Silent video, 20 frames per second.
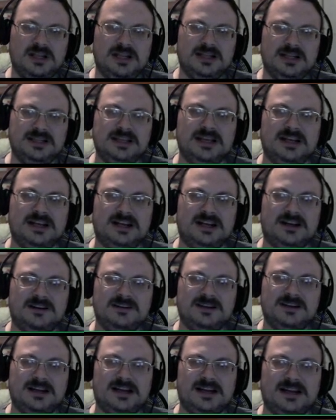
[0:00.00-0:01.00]
Yeah,
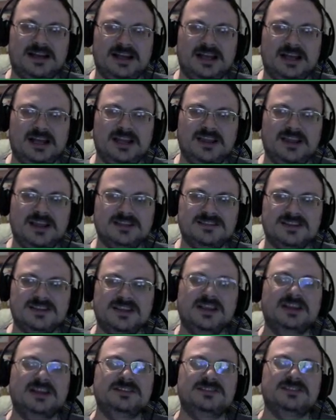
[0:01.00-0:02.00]
I think it's the
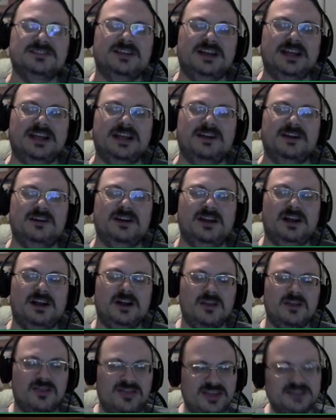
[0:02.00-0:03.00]
thing is, like,
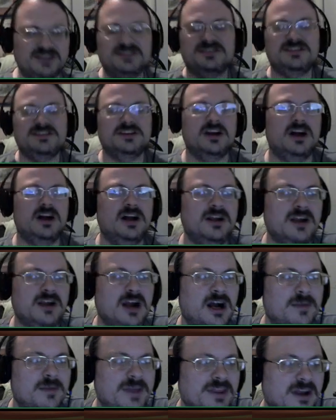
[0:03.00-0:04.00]
this is the
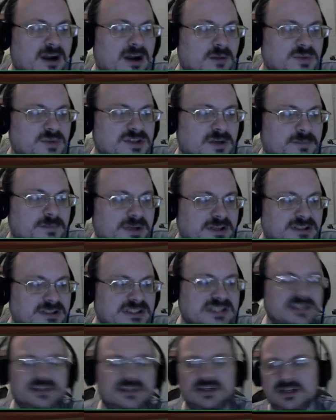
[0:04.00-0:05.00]
comment that comes up
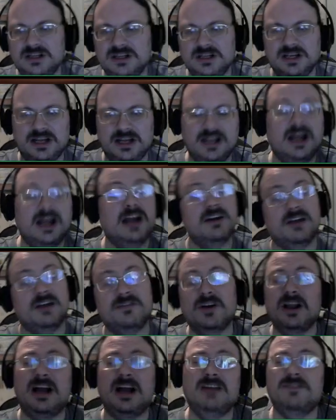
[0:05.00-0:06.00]
is,
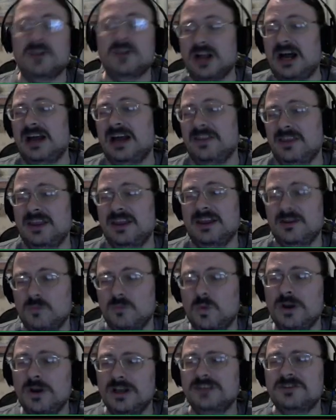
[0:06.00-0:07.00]
I forgot, like,
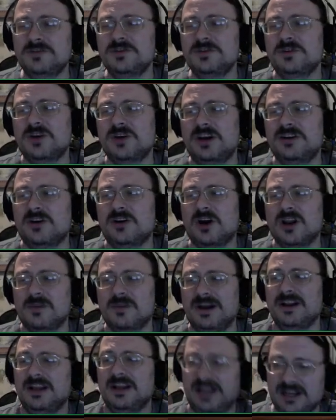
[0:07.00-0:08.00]
as soon as you started talking
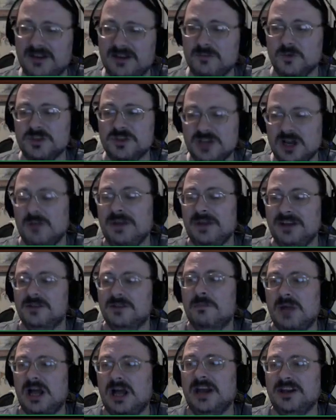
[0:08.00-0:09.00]
about it, it was coming to
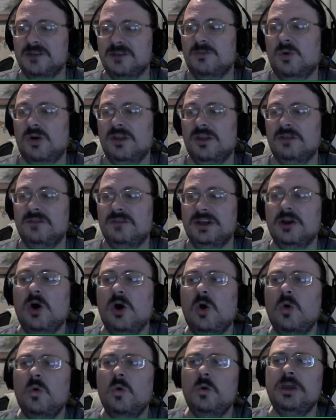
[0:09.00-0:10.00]
mind more. They're like,
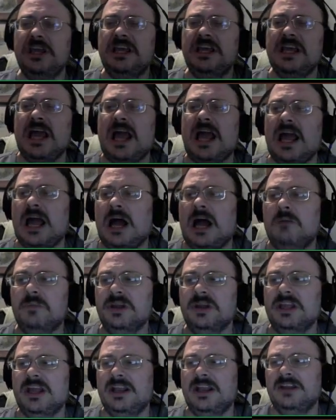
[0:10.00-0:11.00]
oh, yeah, I'm
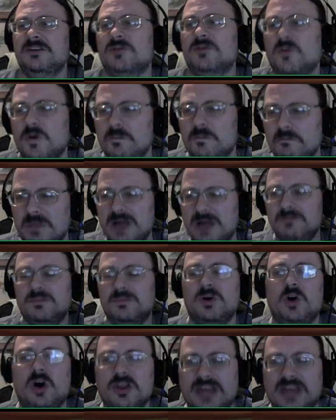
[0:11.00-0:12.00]
beginning to
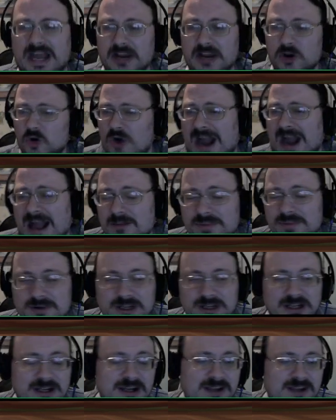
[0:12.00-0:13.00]
remember all that crap
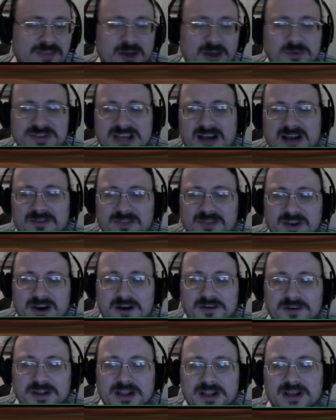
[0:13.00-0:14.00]
that was out there.
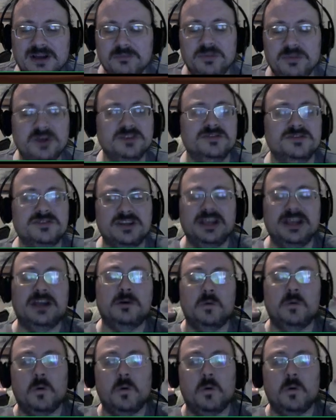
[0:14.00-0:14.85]
Because, like,